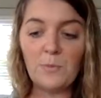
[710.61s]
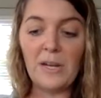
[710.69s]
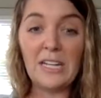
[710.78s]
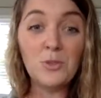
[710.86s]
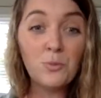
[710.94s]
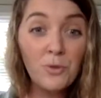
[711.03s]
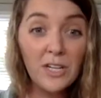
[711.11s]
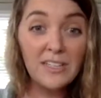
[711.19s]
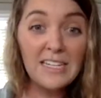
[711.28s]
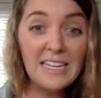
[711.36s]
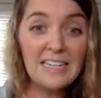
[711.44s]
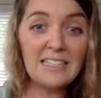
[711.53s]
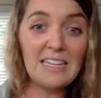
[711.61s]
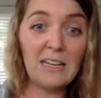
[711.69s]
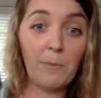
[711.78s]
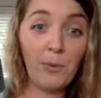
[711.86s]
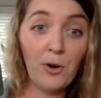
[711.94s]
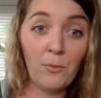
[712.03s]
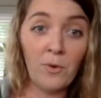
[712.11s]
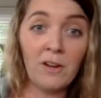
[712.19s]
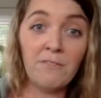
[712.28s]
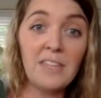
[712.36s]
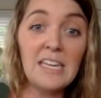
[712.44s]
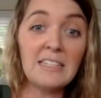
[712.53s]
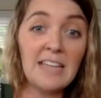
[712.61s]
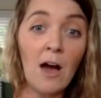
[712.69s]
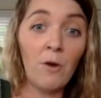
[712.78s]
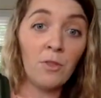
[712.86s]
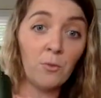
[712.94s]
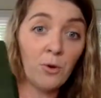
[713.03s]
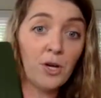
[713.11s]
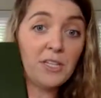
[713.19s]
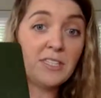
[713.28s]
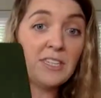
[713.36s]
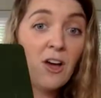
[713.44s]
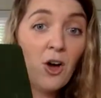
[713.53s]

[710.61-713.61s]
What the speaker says: But it's really easy to put one of these out in the woods